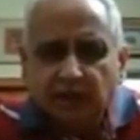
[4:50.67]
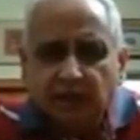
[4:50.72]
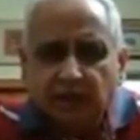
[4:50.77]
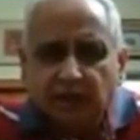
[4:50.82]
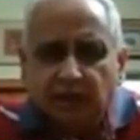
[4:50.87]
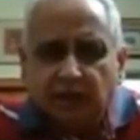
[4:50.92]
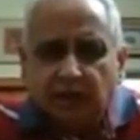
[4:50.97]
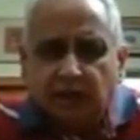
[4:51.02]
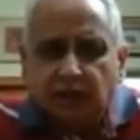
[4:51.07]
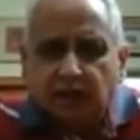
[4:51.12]

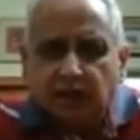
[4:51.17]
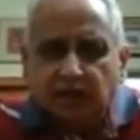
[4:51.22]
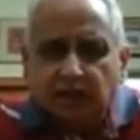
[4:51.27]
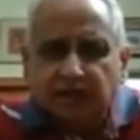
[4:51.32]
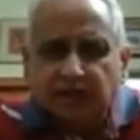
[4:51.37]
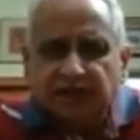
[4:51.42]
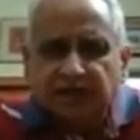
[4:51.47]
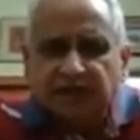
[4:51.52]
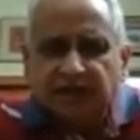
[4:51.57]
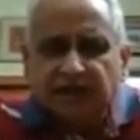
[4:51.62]

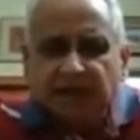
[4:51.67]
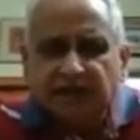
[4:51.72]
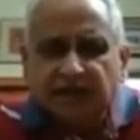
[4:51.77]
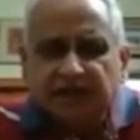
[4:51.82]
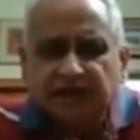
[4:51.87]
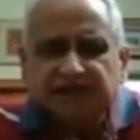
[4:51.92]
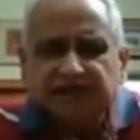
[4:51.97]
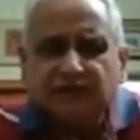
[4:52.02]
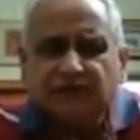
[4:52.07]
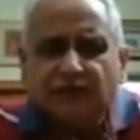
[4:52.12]
The
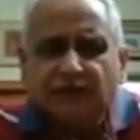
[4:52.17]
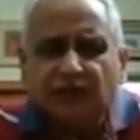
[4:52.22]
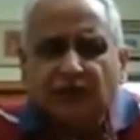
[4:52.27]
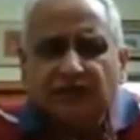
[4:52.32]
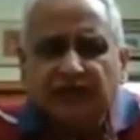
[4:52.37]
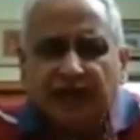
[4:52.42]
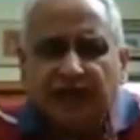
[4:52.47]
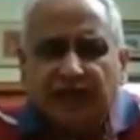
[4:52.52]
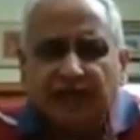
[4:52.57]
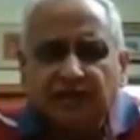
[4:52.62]
reason for
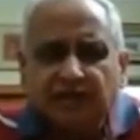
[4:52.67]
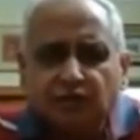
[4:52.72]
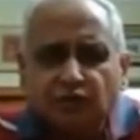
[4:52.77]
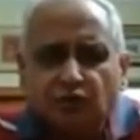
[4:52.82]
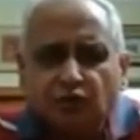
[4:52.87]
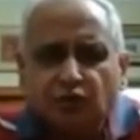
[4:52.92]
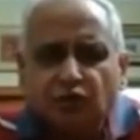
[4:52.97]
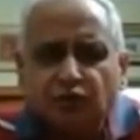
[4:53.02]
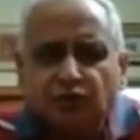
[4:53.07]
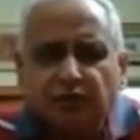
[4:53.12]
that
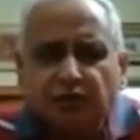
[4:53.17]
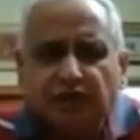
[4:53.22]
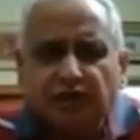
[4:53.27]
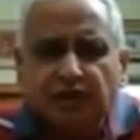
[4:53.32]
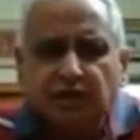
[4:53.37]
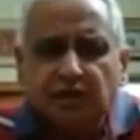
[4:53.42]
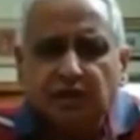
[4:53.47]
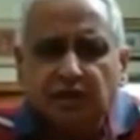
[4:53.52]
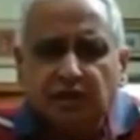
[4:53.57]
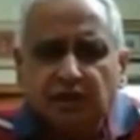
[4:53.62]
could
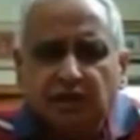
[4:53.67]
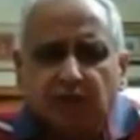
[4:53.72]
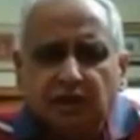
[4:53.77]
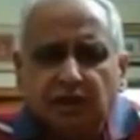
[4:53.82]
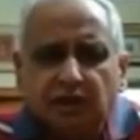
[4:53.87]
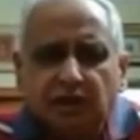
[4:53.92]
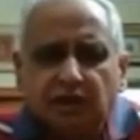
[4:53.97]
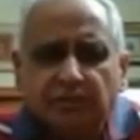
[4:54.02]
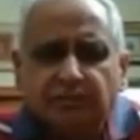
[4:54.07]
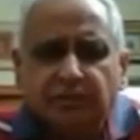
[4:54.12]
be
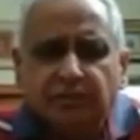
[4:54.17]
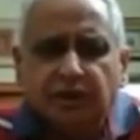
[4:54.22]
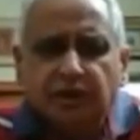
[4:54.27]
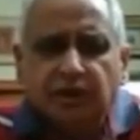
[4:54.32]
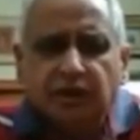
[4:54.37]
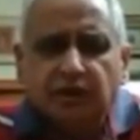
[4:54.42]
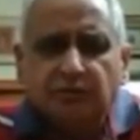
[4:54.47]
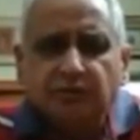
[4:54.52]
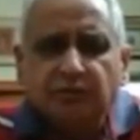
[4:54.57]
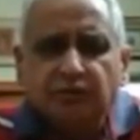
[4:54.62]

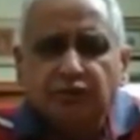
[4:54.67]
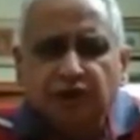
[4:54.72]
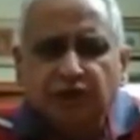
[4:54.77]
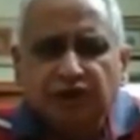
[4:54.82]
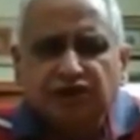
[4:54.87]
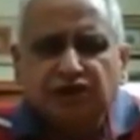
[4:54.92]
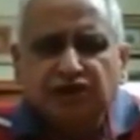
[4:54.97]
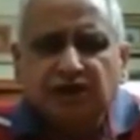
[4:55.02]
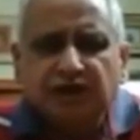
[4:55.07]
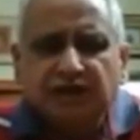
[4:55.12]
a
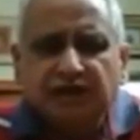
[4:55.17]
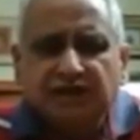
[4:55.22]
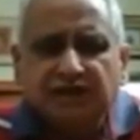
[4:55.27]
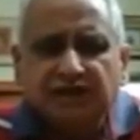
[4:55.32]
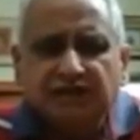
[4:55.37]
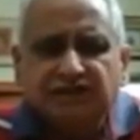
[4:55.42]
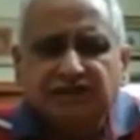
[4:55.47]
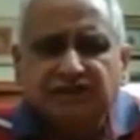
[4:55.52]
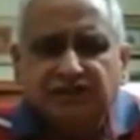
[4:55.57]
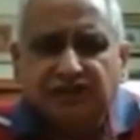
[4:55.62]
mutation in
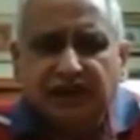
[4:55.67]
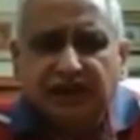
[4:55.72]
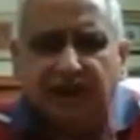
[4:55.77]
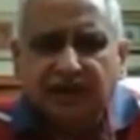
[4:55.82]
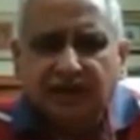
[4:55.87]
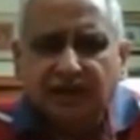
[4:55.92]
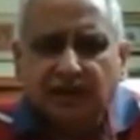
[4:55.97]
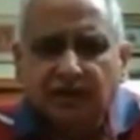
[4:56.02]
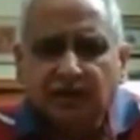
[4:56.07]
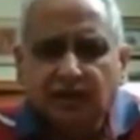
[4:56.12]
the
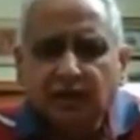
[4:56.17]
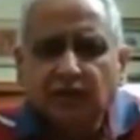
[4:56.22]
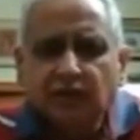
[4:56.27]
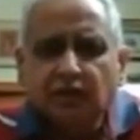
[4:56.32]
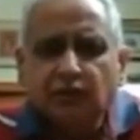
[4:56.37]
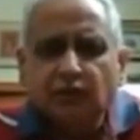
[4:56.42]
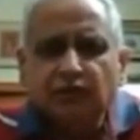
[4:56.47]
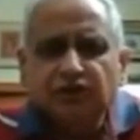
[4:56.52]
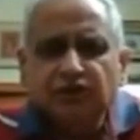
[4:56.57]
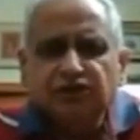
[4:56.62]
strain
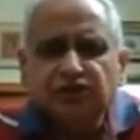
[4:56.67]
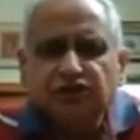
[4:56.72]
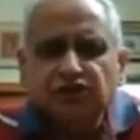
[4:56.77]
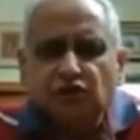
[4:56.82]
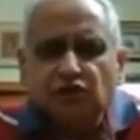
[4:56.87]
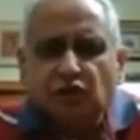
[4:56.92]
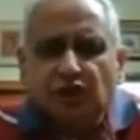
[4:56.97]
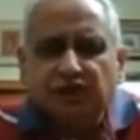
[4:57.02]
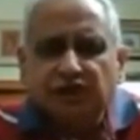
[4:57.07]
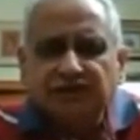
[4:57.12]
which
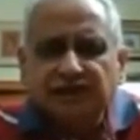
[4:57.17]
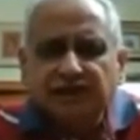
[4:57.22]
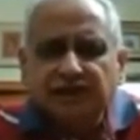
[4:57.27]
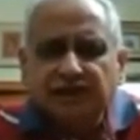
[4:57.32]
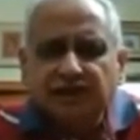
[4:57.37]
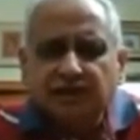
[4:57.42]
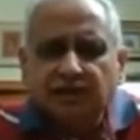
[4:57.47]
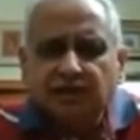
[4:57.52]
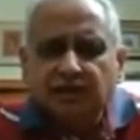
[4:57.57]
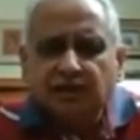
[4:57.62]
is
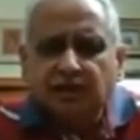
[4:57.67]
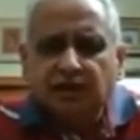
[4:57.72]
causing